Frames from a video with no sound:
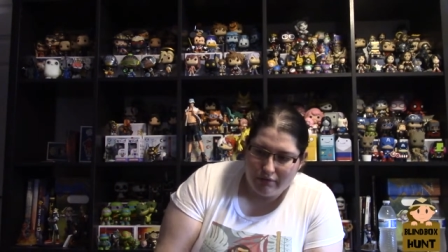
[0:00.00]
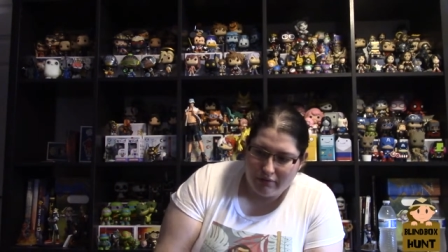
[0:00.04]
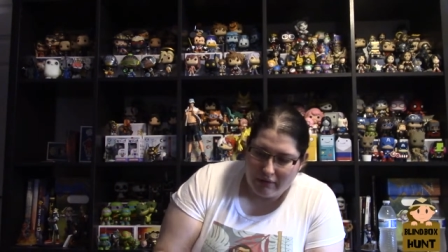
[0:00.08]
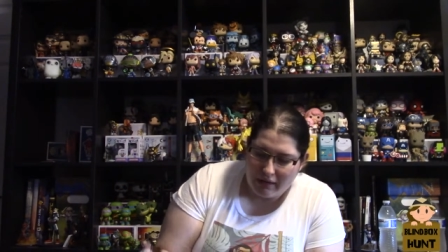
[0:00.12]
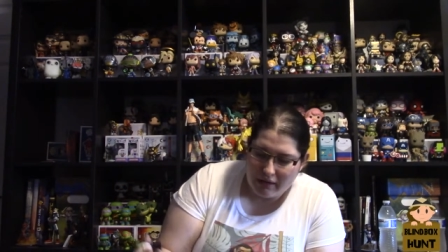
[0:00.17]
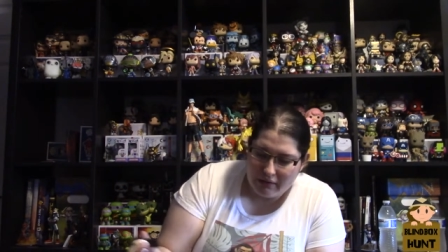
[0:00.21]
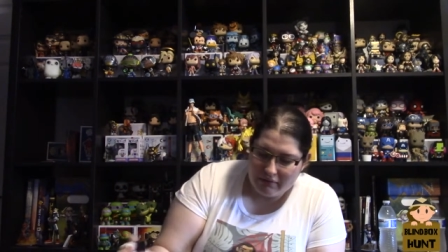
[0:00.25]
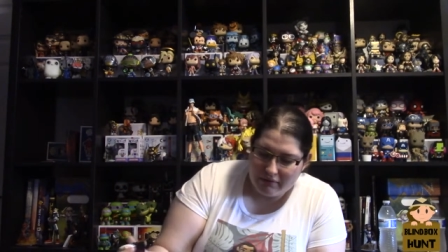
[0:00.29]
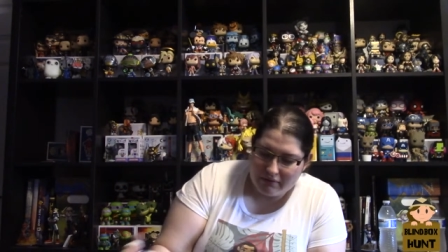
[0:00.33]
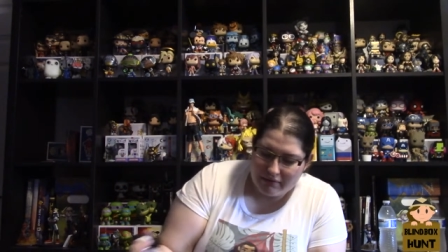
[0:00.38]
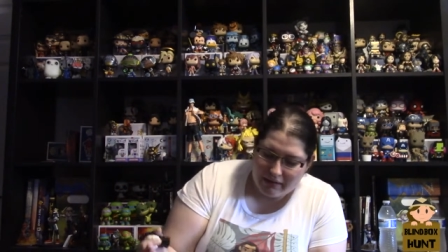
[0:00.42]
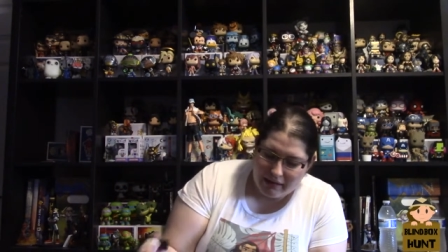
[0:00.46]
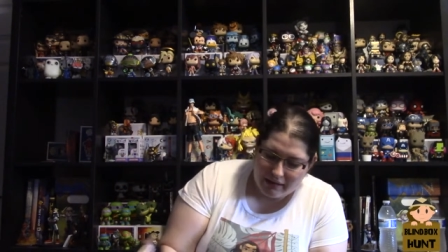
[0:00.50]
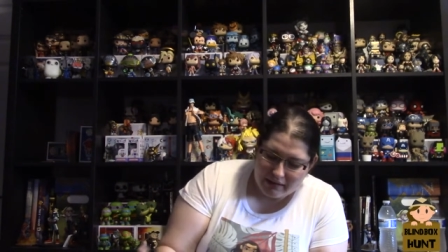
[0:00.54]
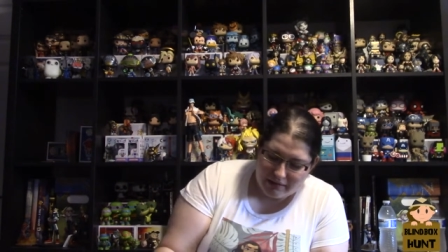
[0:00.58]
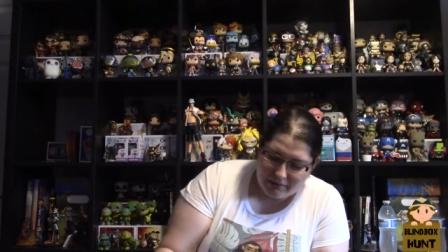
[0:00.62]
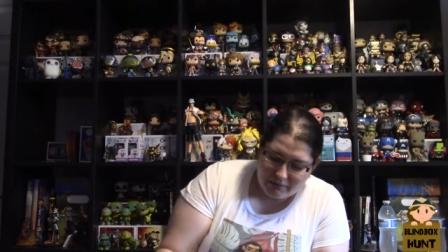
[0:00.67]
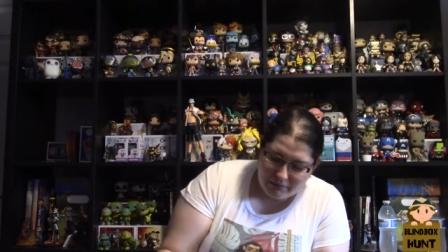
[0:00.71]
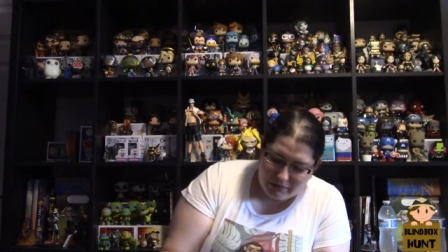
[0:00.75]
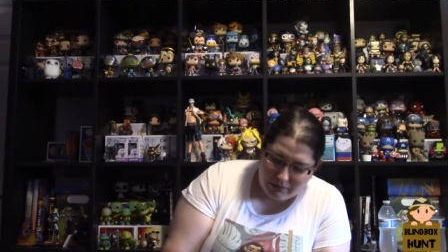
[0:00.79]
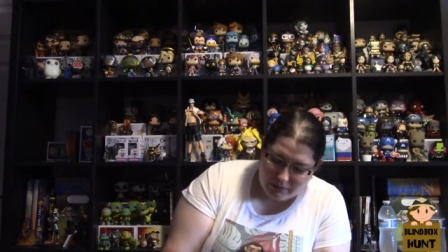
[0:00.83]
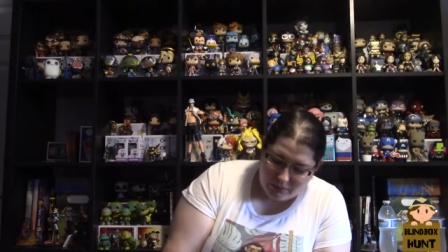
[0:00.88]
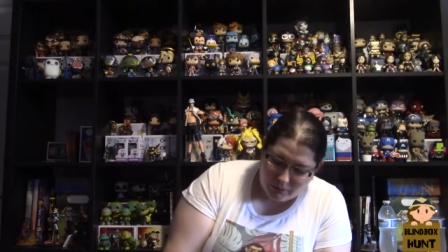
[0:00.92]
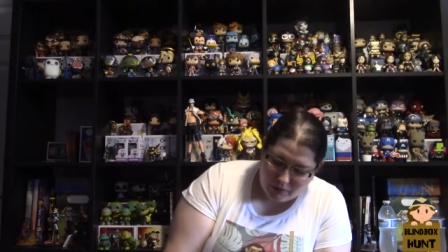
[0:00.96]
That that
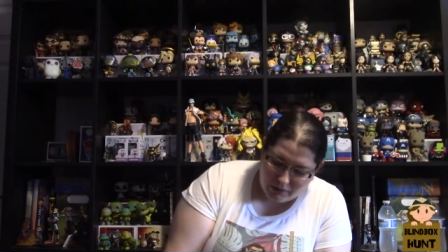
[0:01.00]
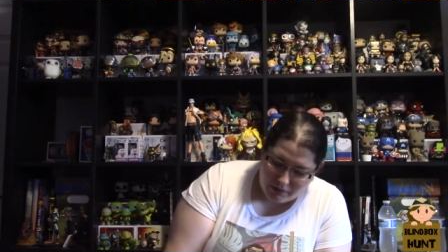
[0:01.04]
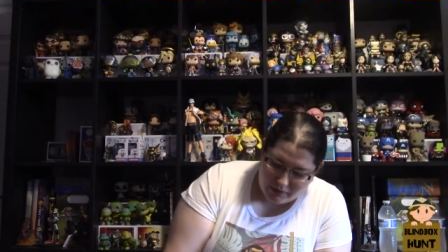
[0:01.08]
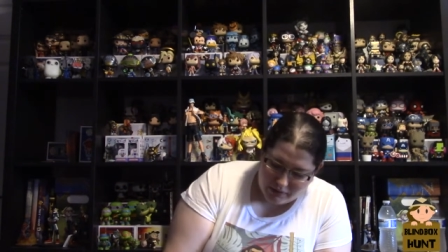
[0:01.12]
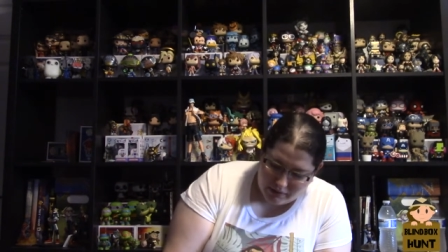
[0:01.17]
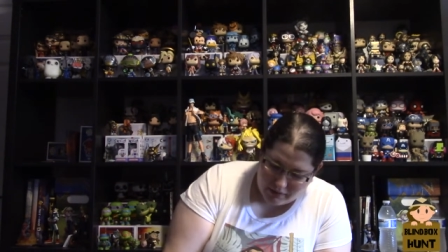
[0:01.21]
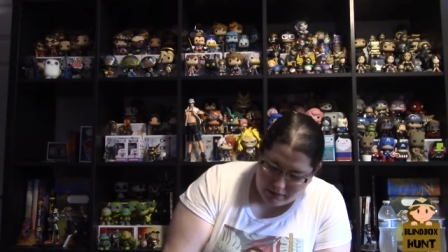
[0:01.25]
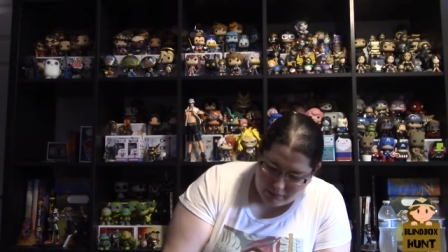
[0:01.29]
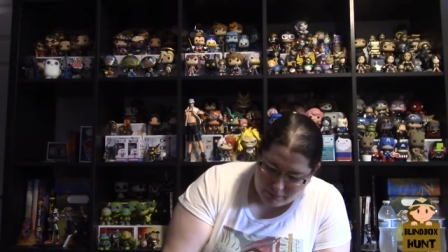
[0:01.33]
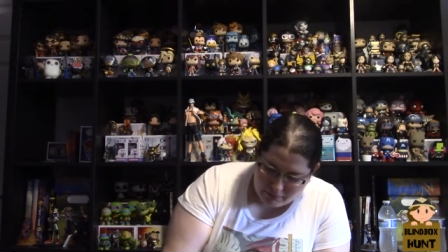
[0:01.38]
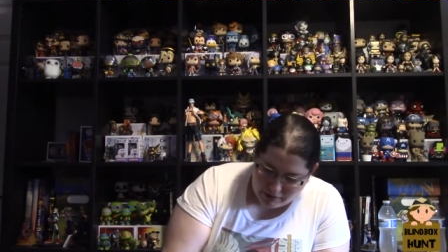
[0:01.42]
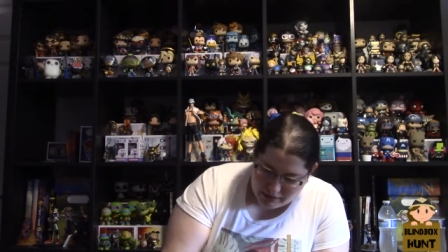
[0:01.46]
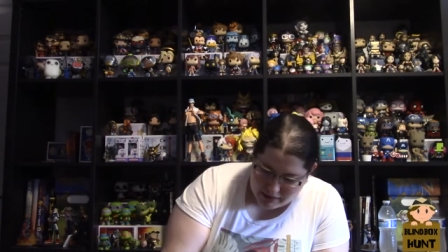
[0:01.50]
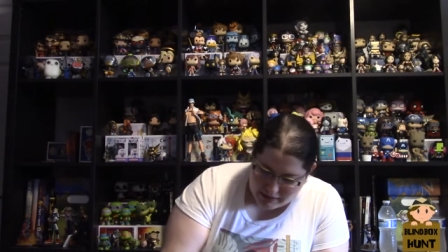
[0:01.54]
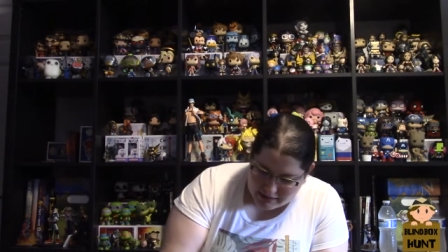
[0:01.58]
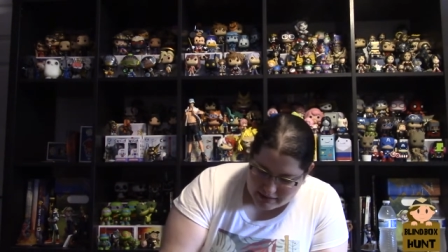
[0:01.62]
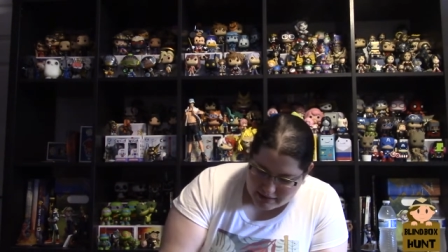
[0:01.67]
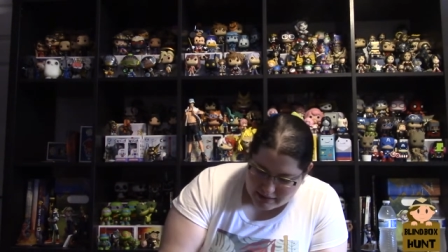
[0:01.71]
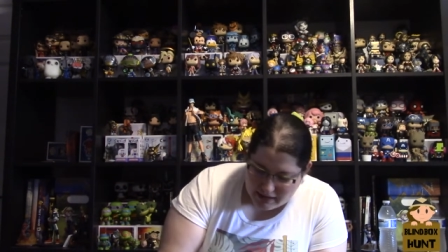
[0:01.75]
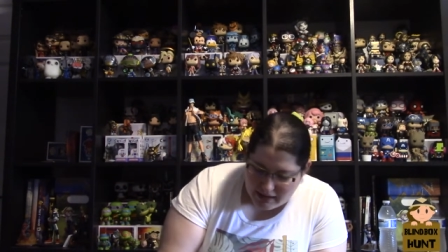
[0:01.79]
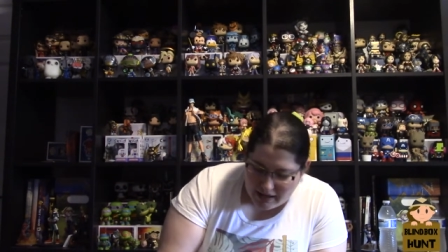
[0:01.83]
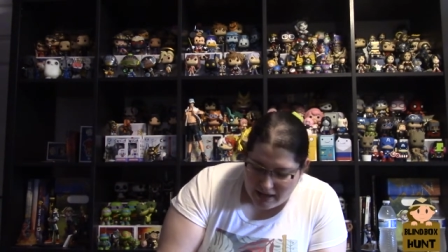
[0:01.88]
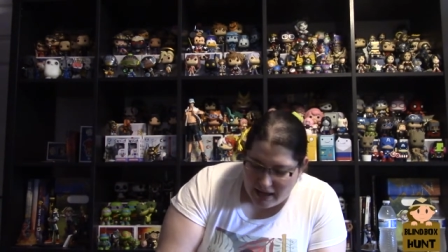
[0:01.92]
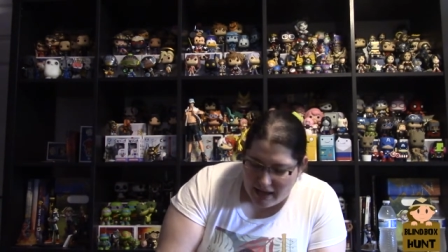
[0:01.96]
was worth the price.
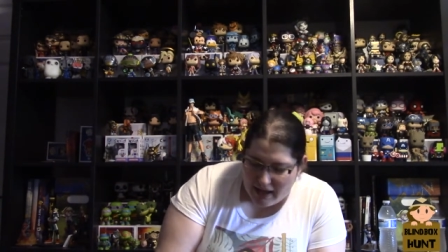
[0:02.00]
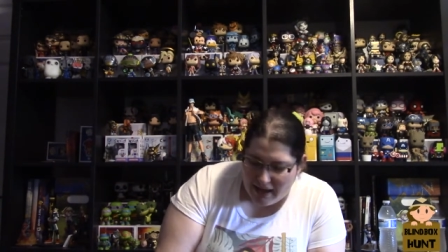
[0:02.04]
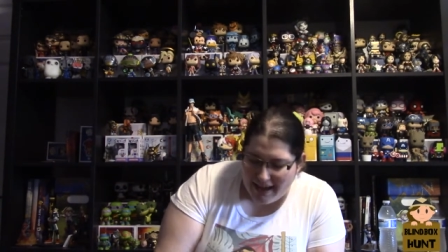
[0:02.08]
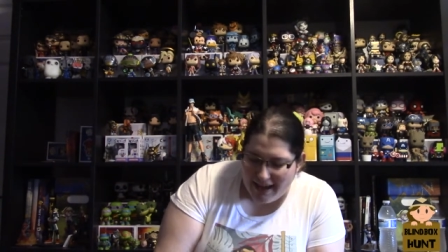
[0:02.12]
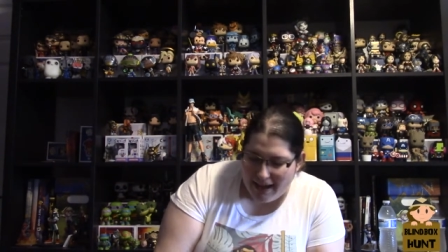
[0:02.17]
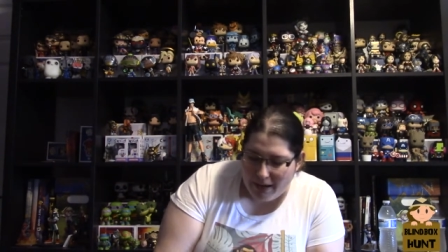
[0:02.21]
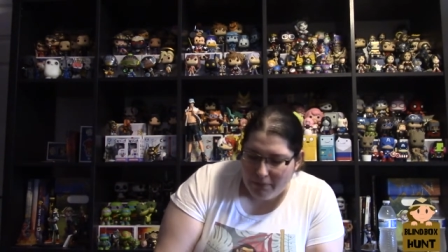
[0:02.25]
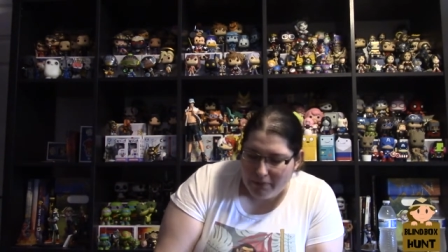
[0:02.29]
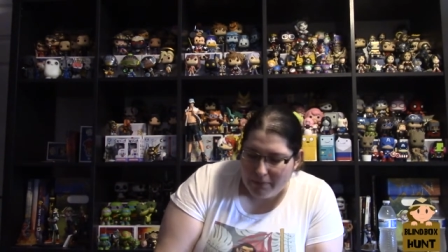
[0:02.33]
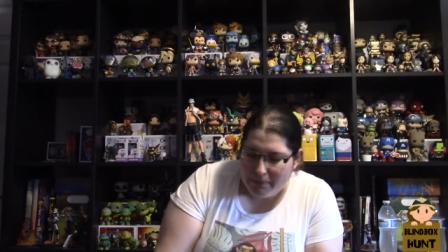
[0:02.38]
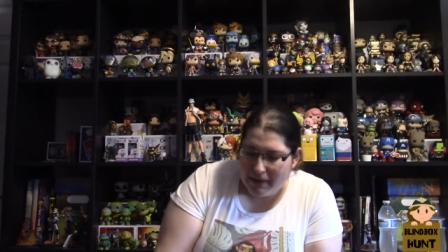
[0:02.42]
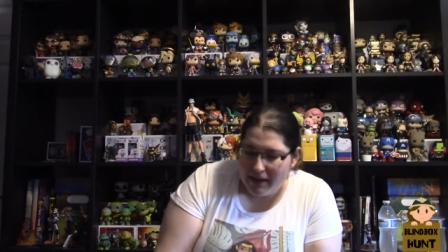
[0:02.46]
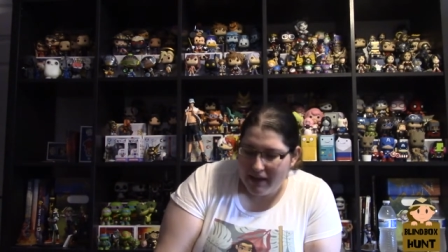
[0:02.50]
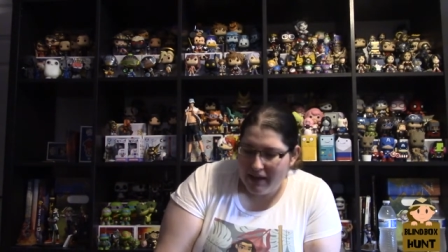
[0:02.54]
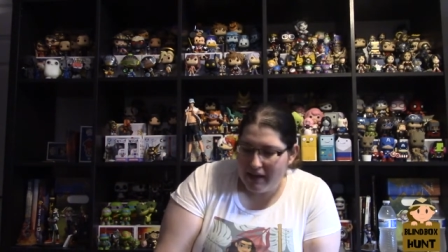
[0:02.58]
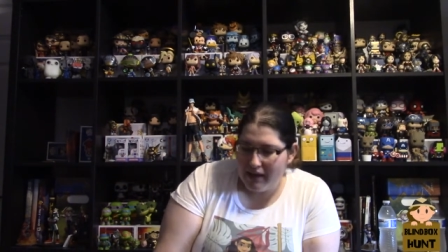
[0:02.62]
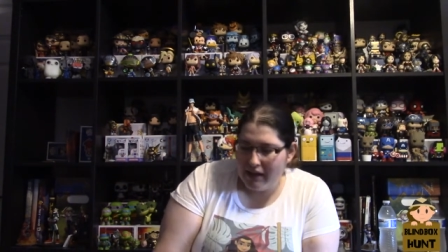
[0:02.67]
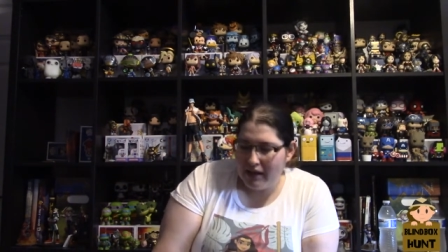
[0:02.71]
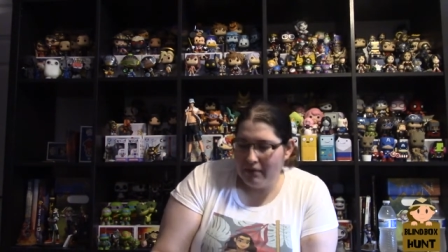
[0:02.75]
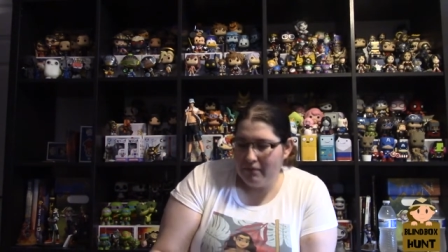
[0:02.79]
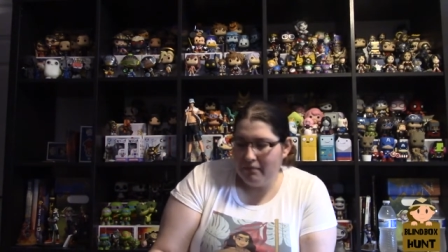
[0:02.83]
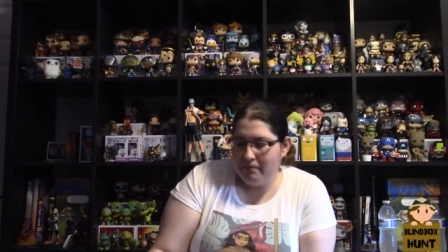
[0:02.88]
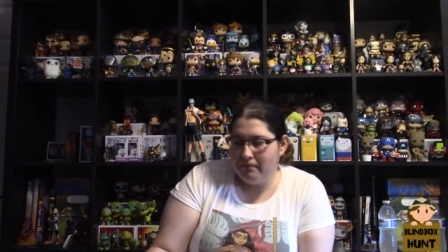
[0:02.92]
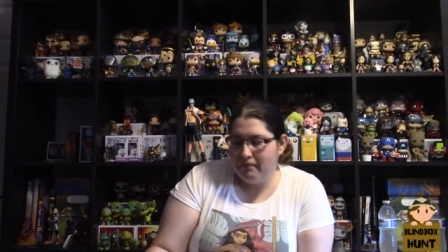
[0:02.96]
And we're
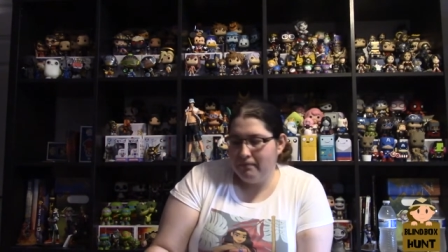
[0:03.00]
paying